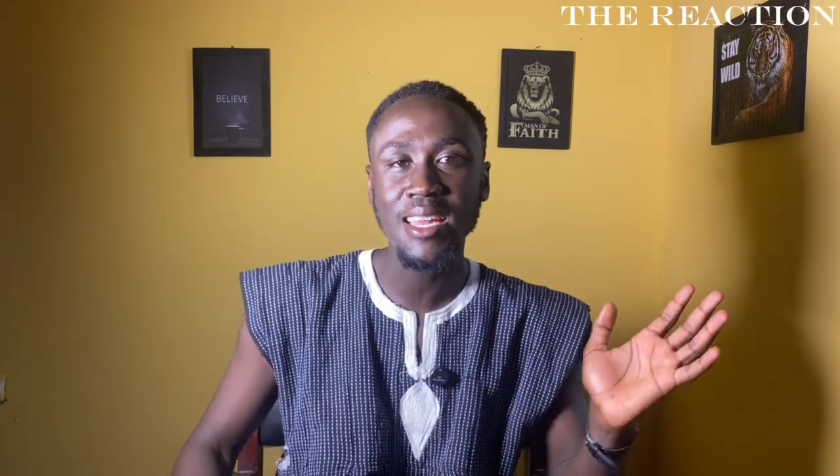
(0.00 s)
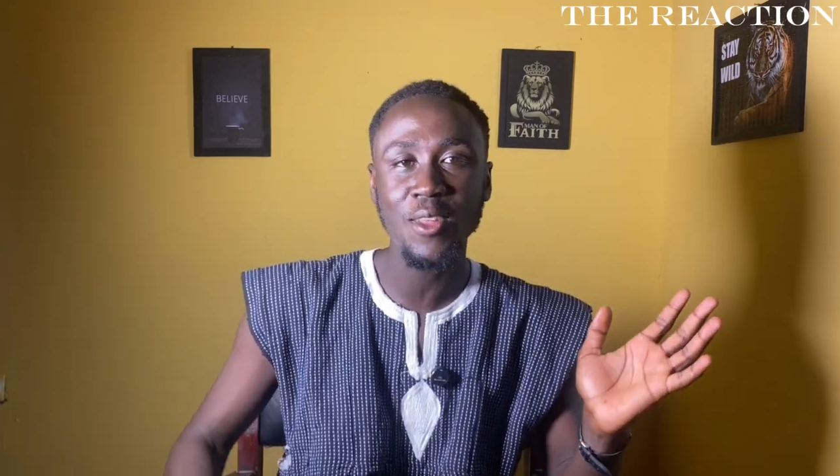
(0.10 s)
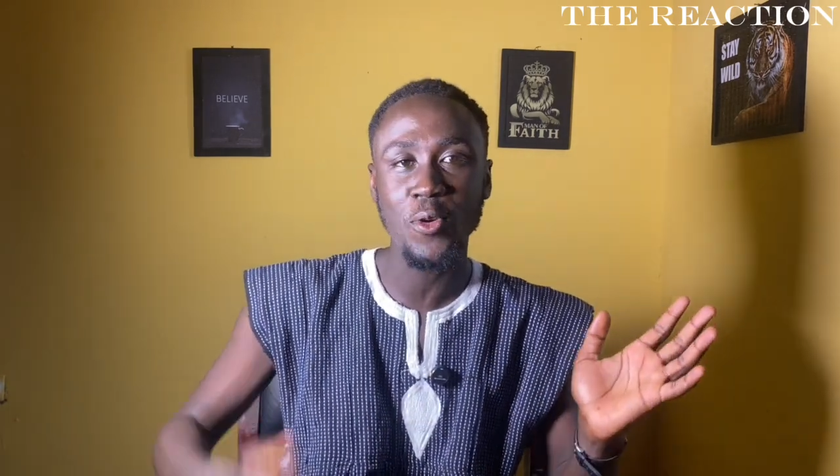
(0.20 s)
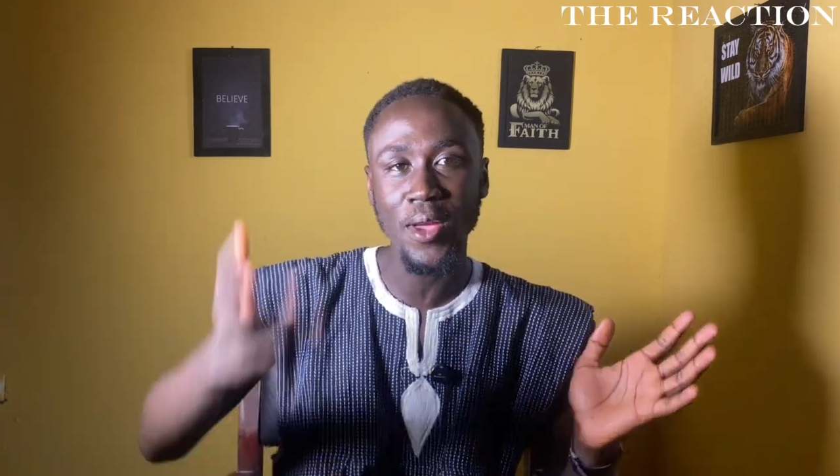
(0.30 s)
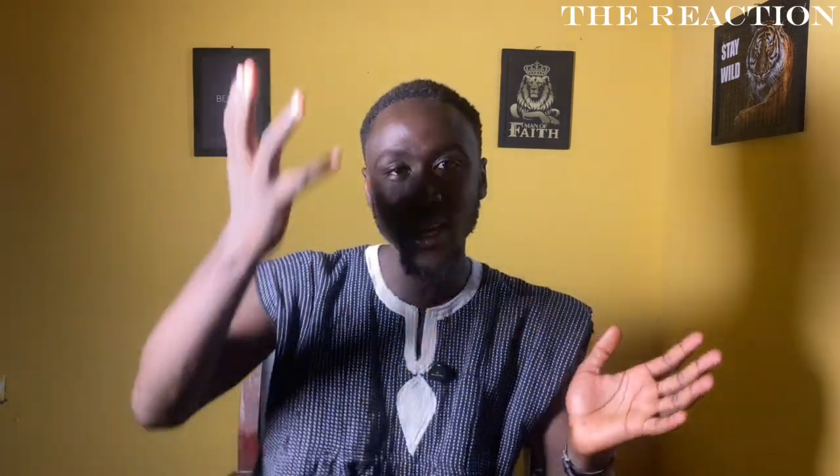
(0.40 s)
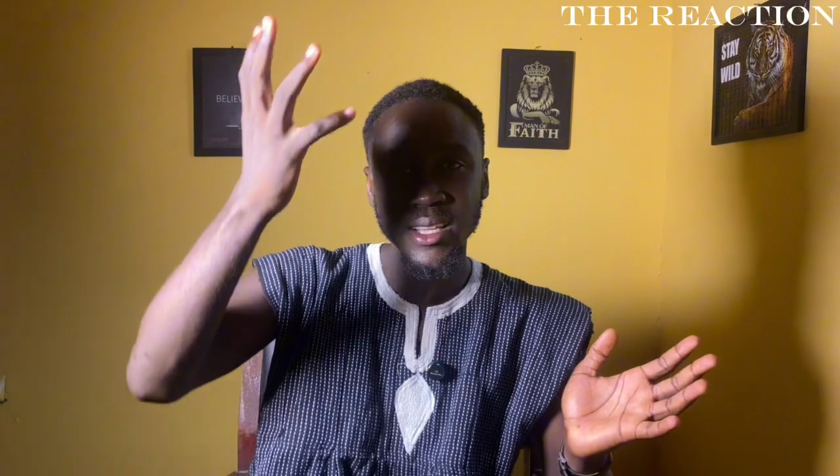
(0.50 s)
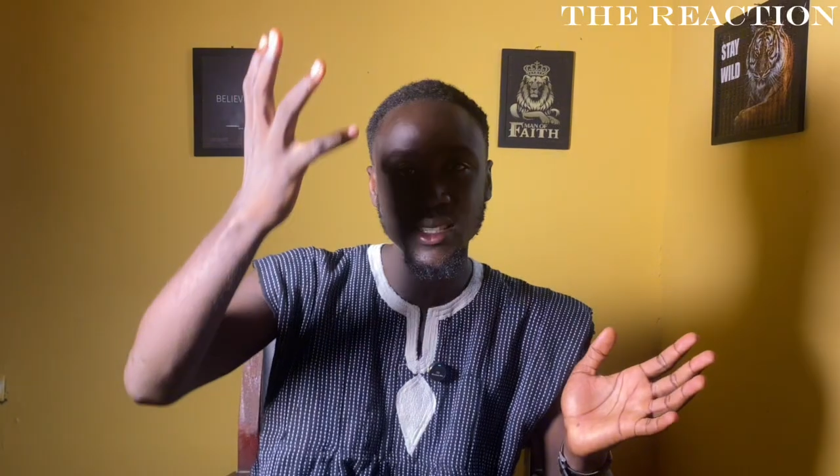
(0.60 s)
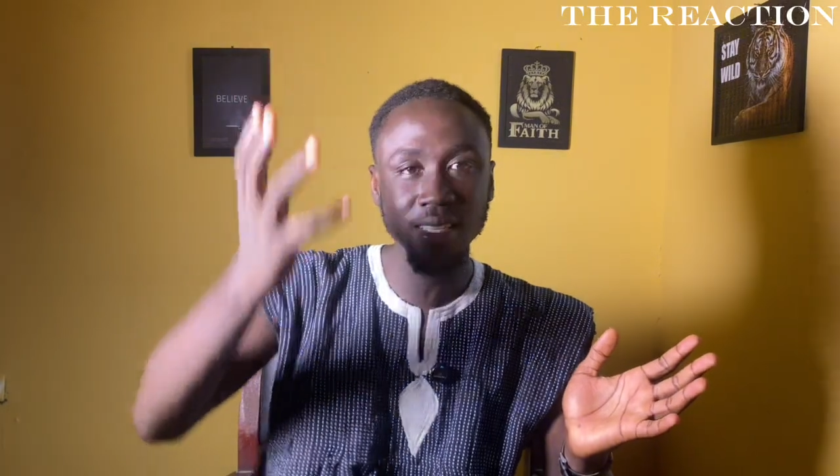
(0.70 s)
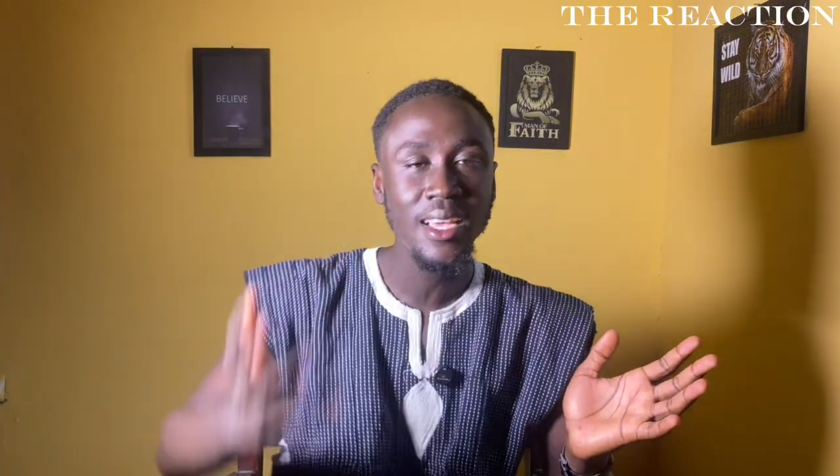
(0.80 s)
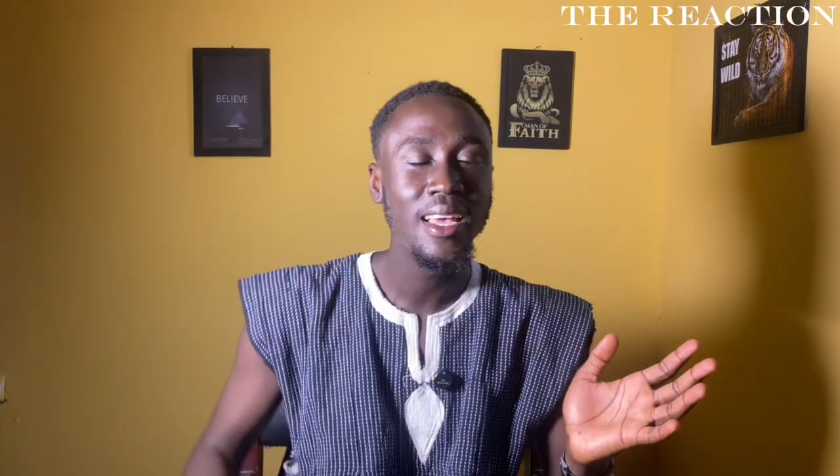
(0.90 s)
than your
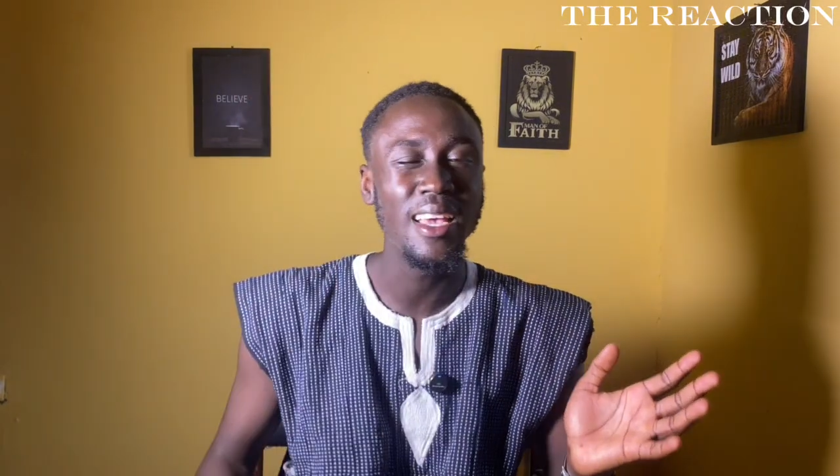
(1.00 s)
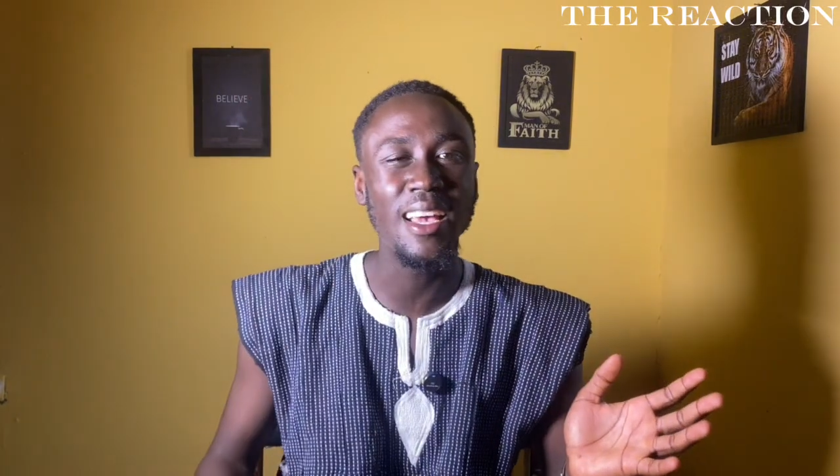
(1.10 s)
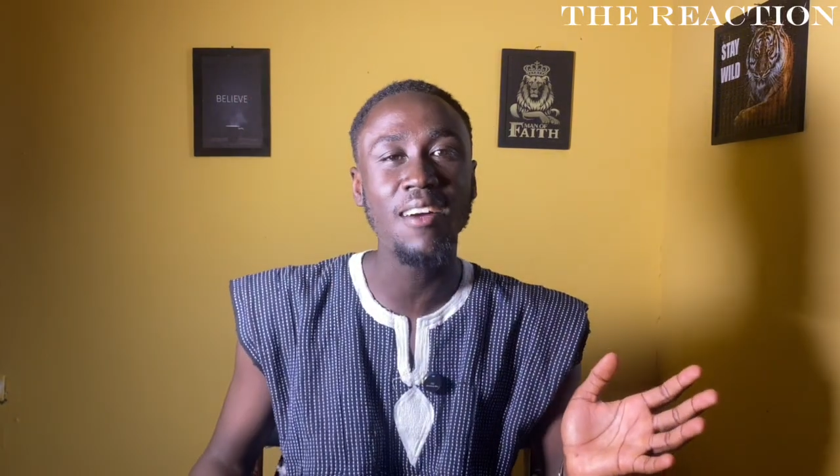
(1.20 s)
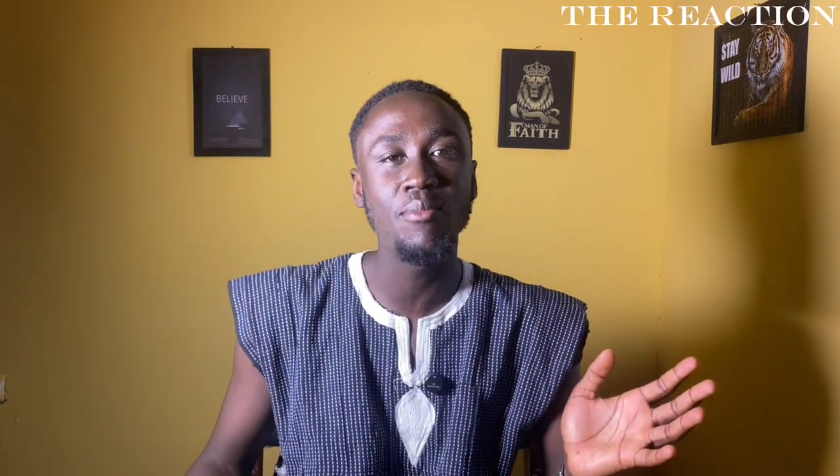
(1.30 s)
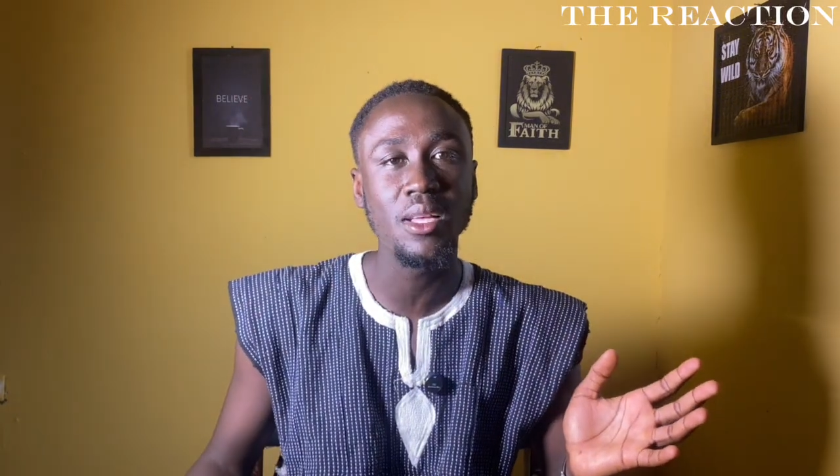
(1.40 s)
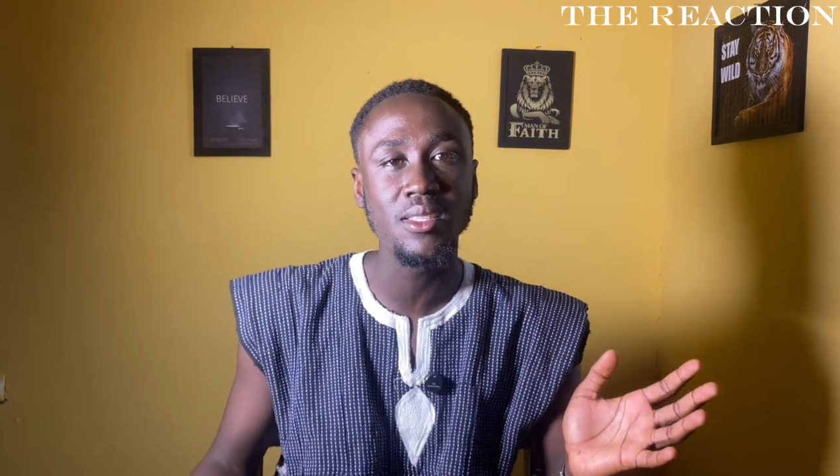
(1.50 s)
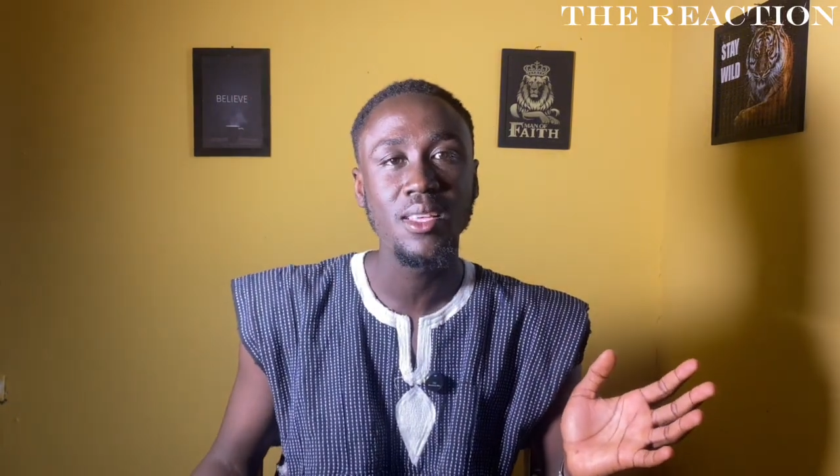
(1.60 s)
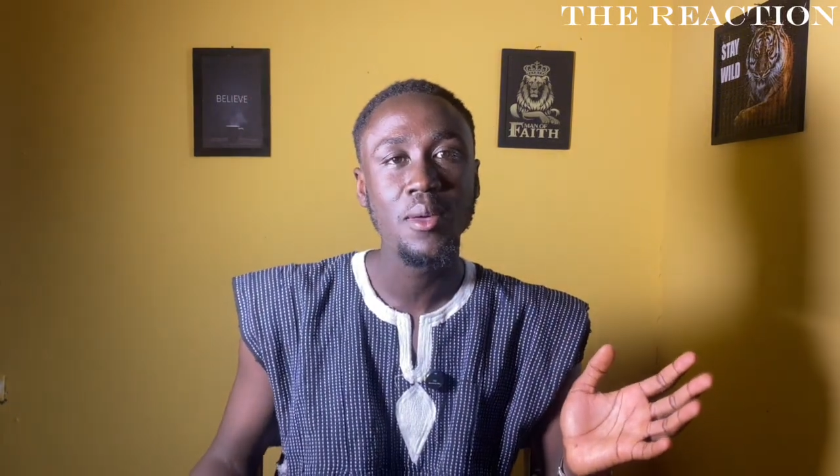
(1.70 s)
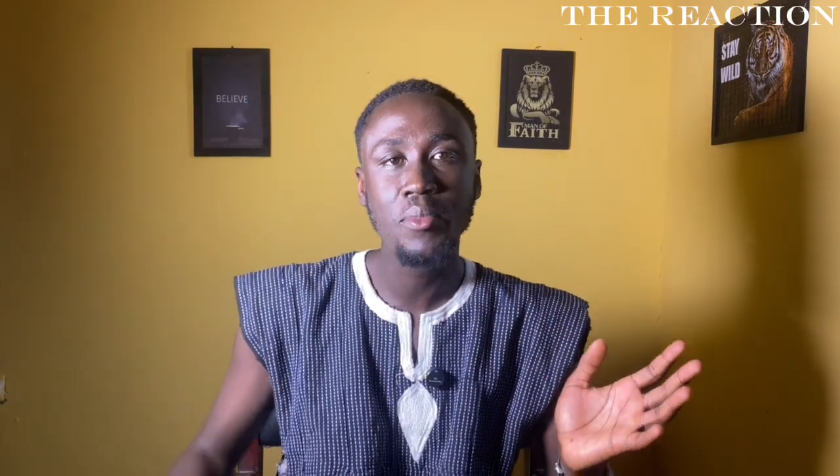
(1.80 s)
energy in government.